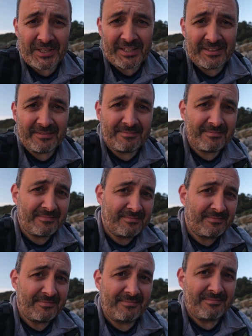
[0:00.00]
then
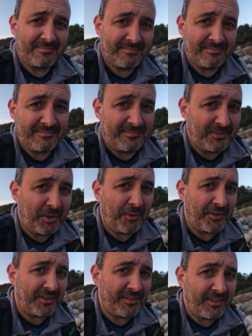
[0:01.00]

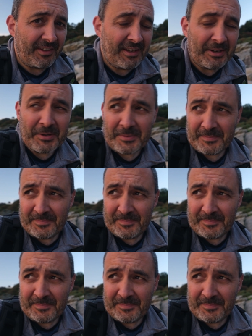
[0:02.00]
nothing to see here.